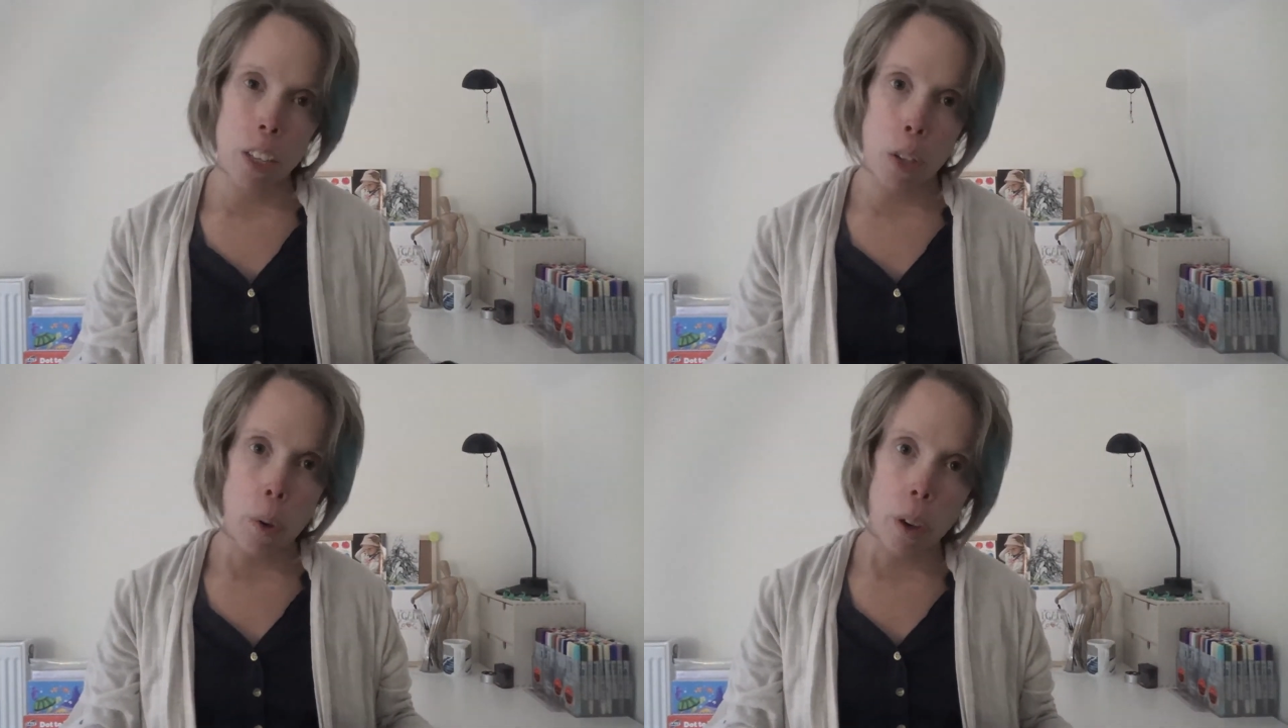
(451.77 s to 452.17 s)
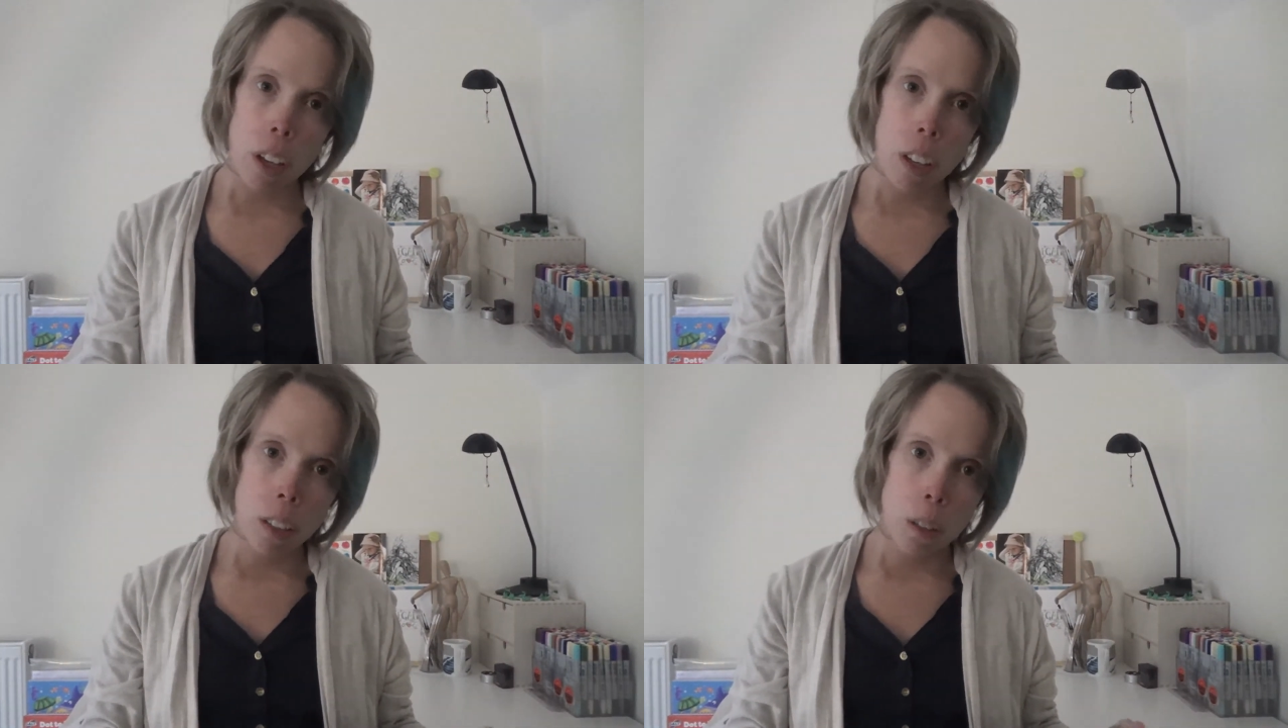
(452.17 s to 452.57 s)

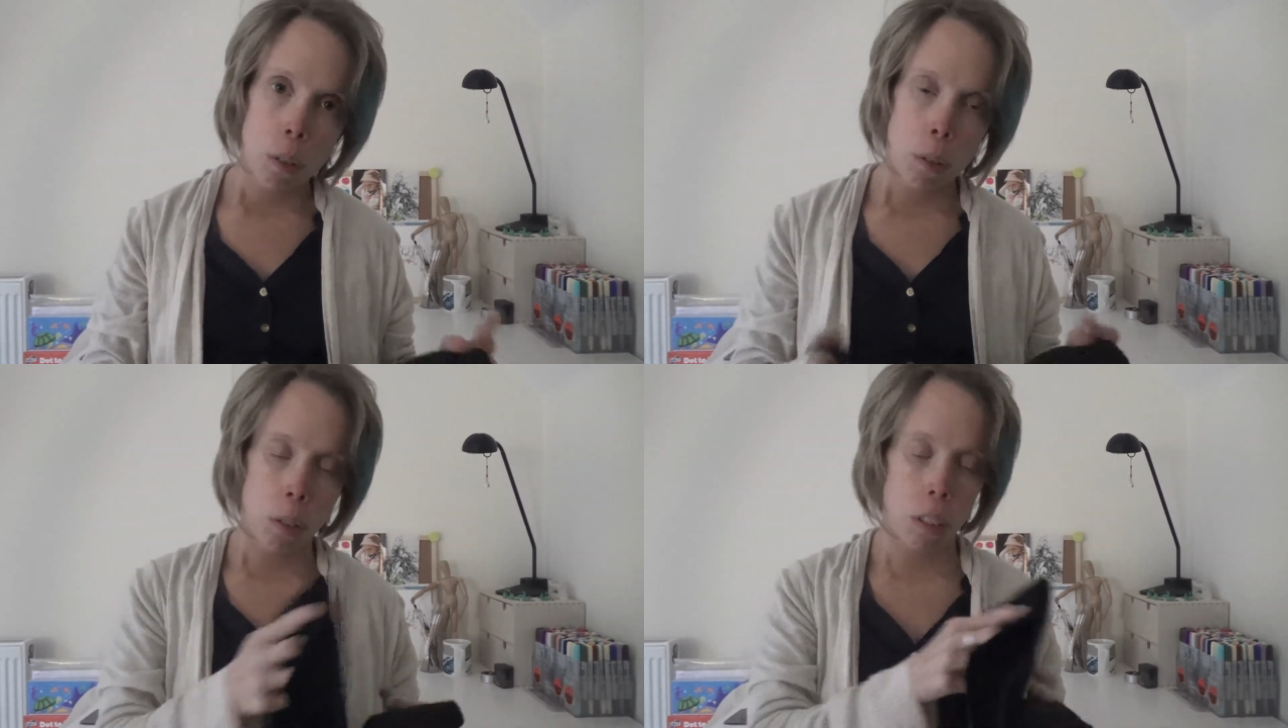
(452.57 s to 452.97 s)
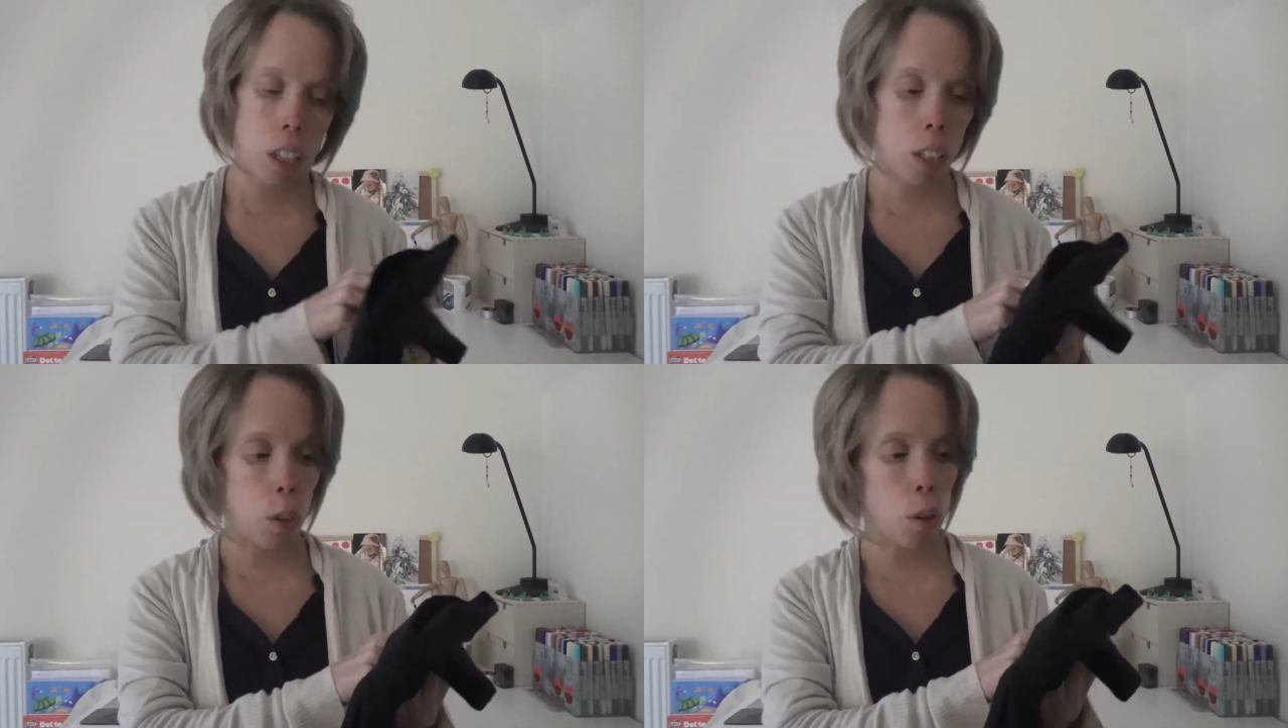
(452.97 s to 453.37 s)

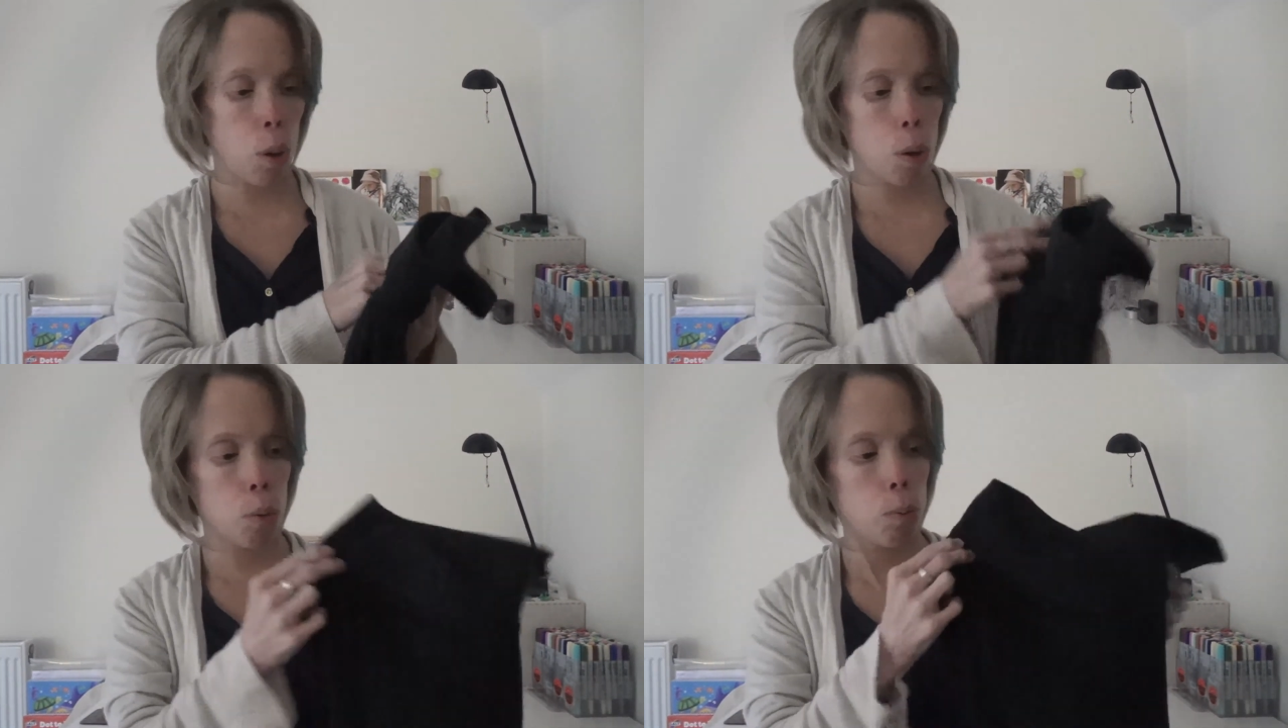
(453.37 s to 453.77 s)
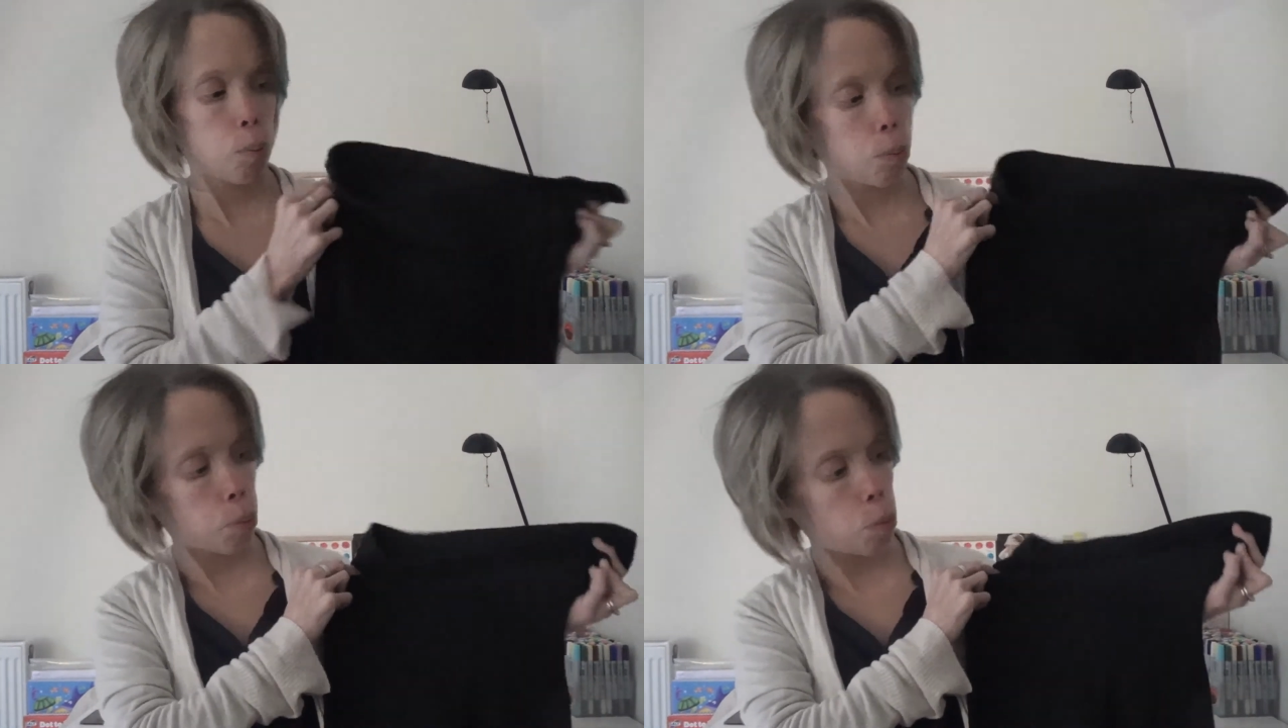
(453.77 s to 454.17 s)
yoga
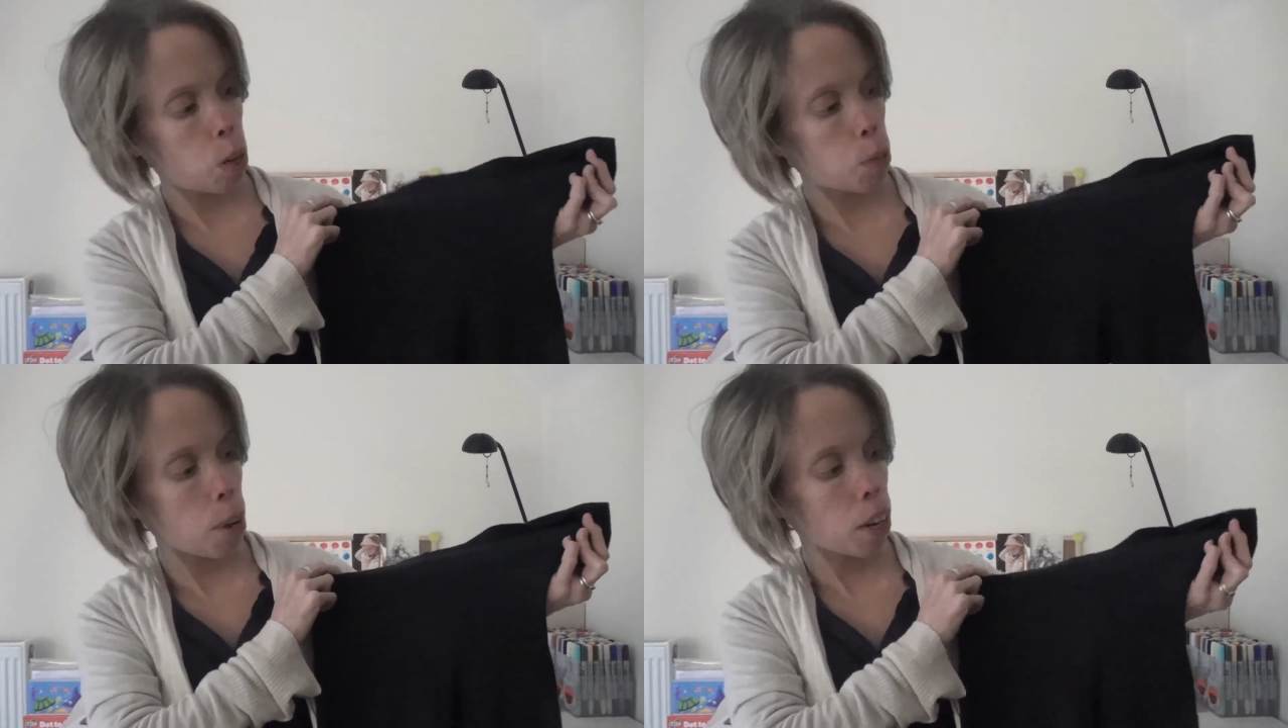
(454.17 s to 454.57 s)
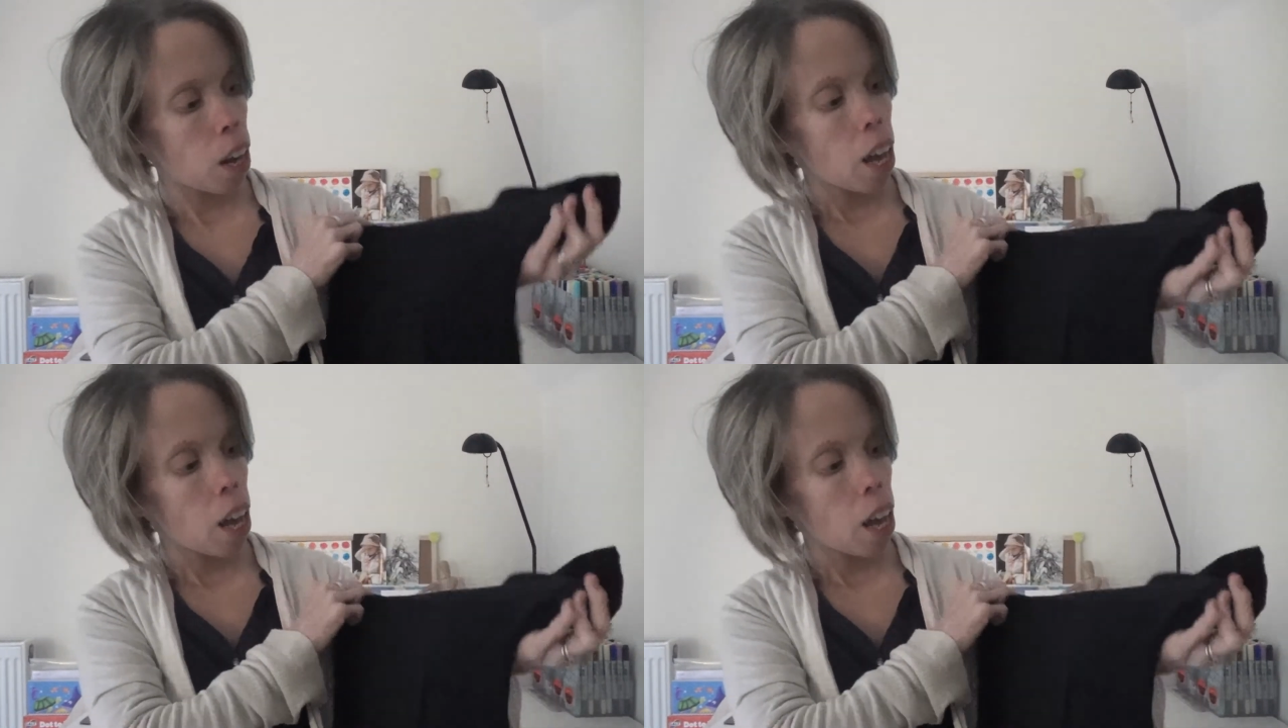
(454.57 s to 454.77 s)
waistband,